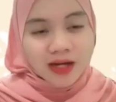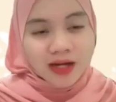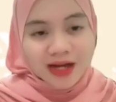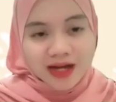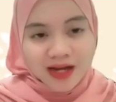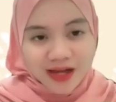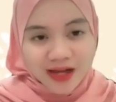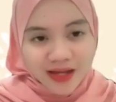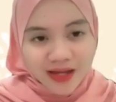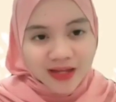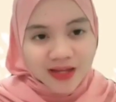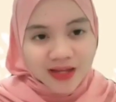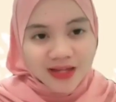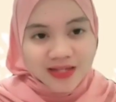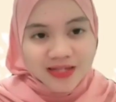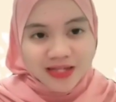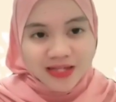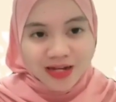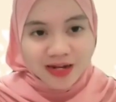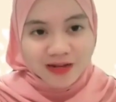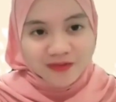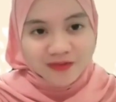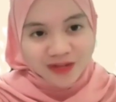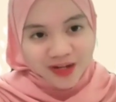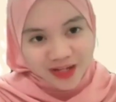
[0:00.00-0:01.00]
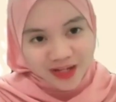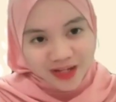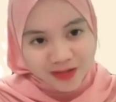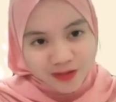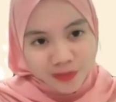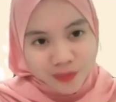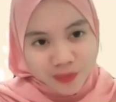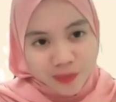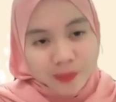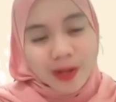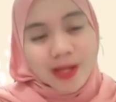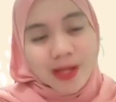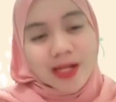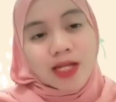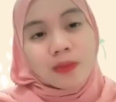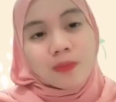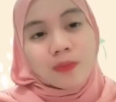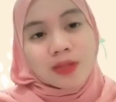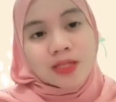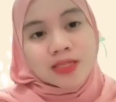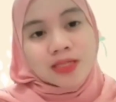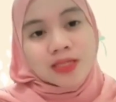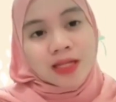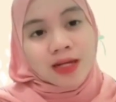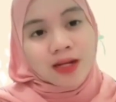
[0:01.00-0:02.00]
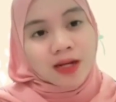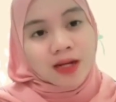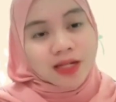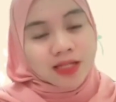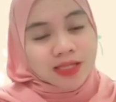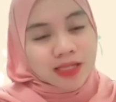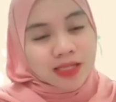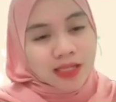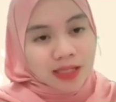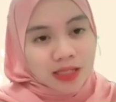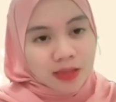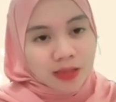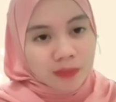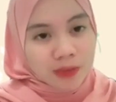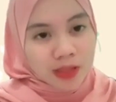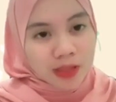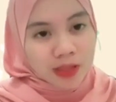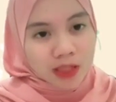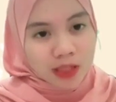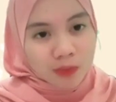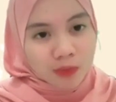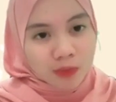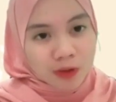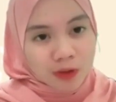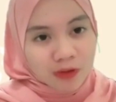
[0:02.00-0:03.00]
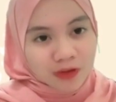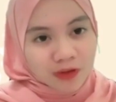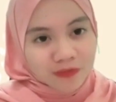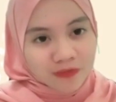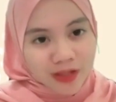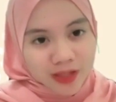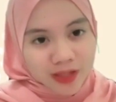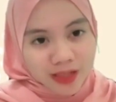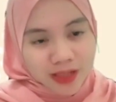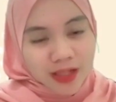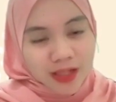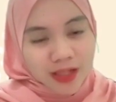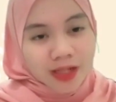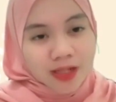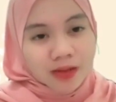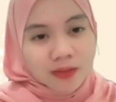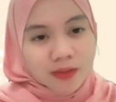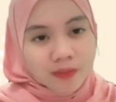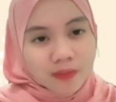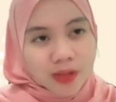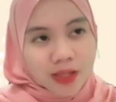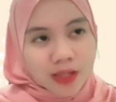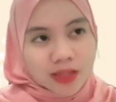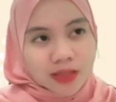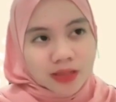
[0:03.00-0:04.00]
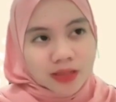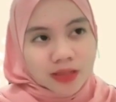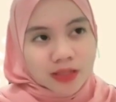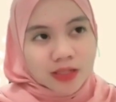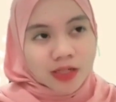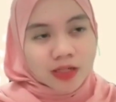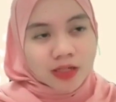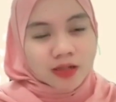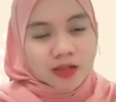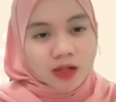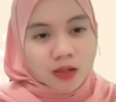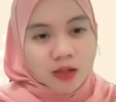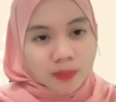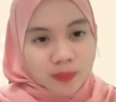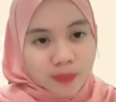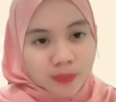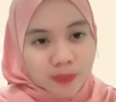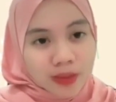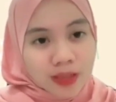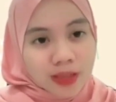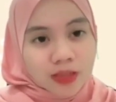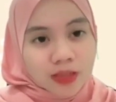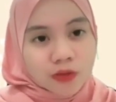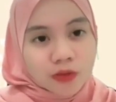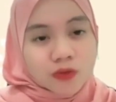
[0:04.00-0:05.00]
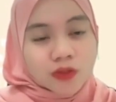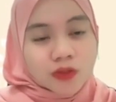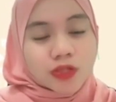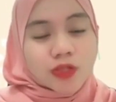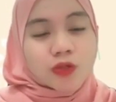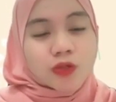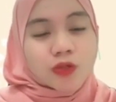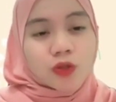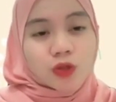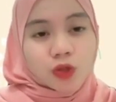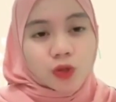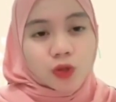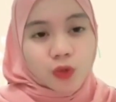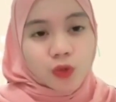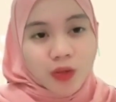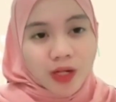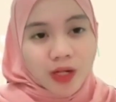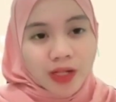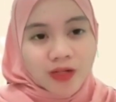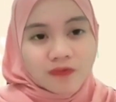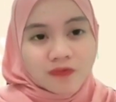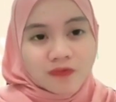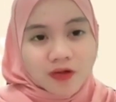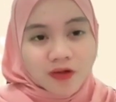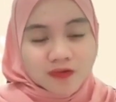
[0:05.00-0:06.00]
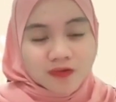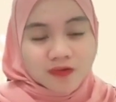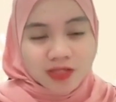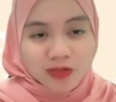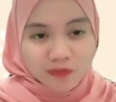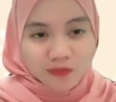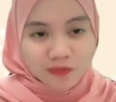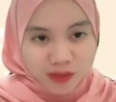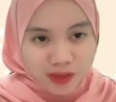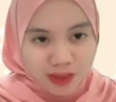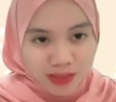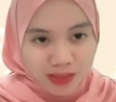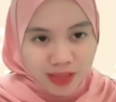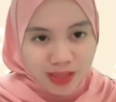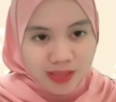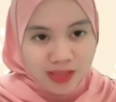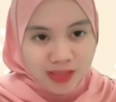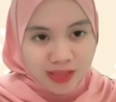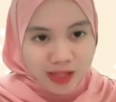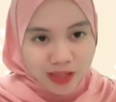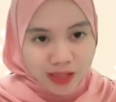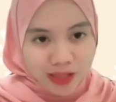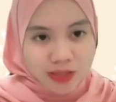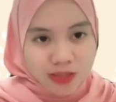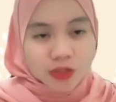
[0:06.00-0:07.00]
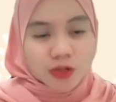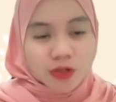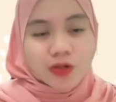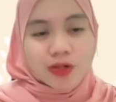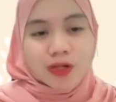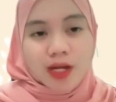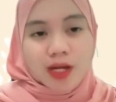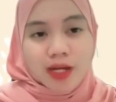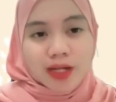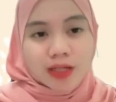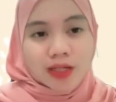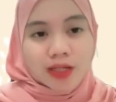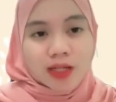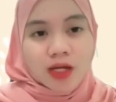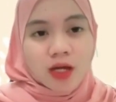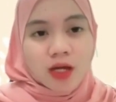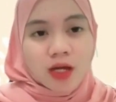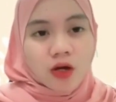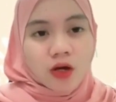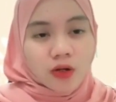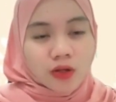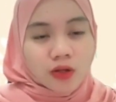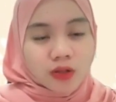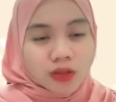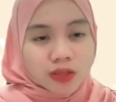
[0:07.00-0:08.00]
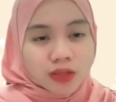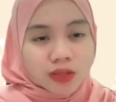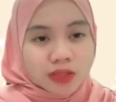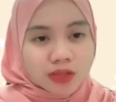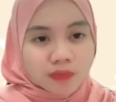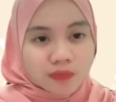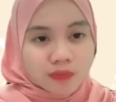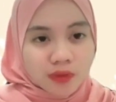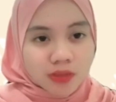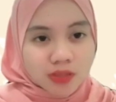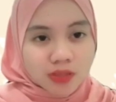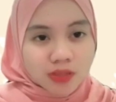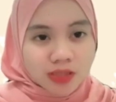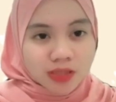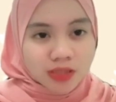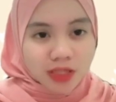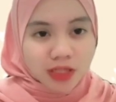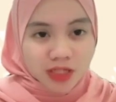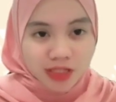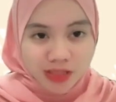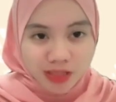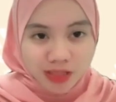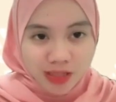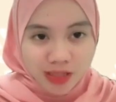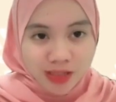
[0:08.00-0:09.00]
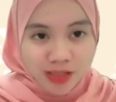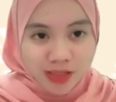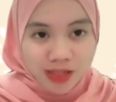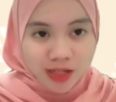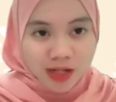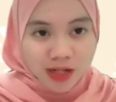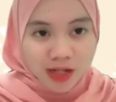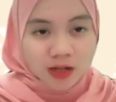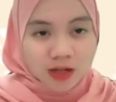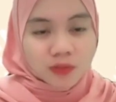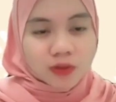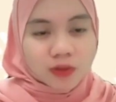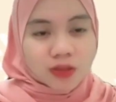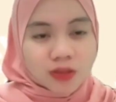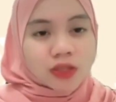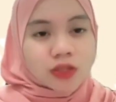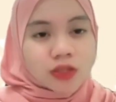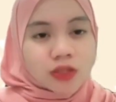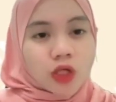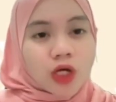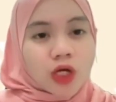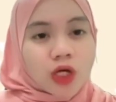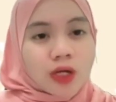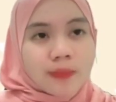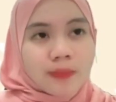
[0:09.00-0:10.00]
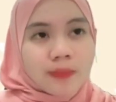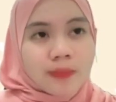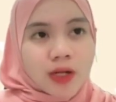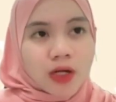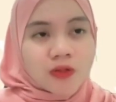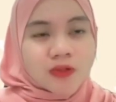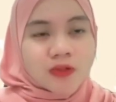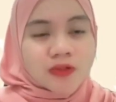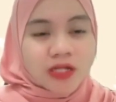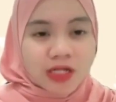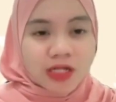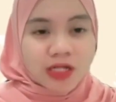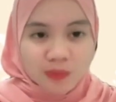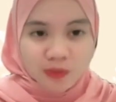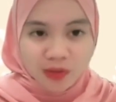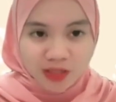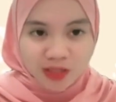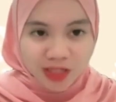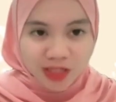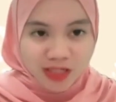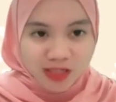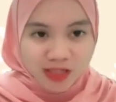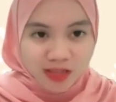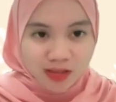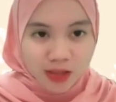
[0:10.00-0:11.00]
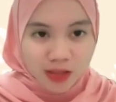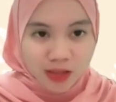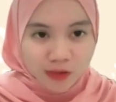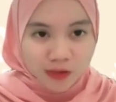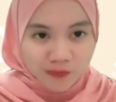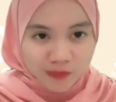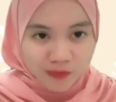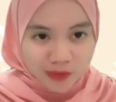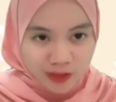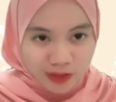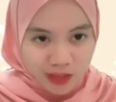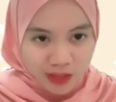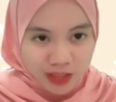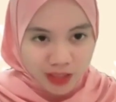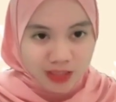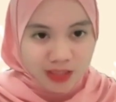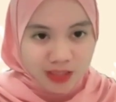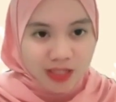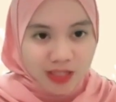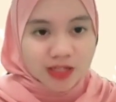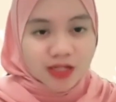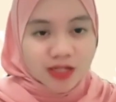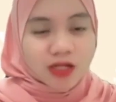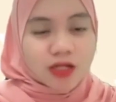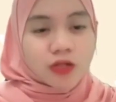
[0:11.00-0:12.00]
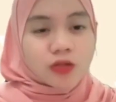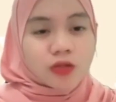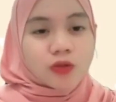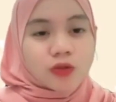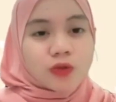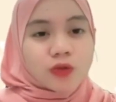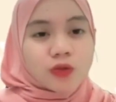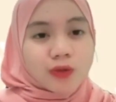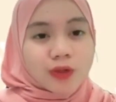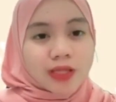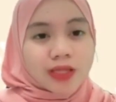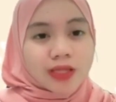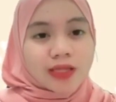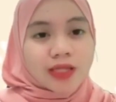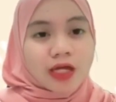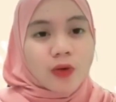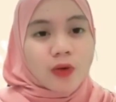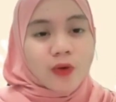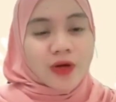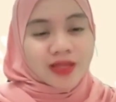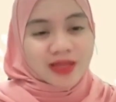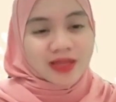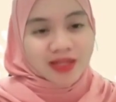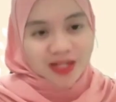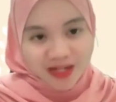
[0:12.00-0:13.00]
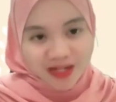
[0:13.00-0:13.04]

Hi, Assalamualaikum. My name is Sarah Izzati binti Mawad Fadli, matric number 2021576809. On this presentation, I'm going to talk about sedimentation and filtration in Kurita water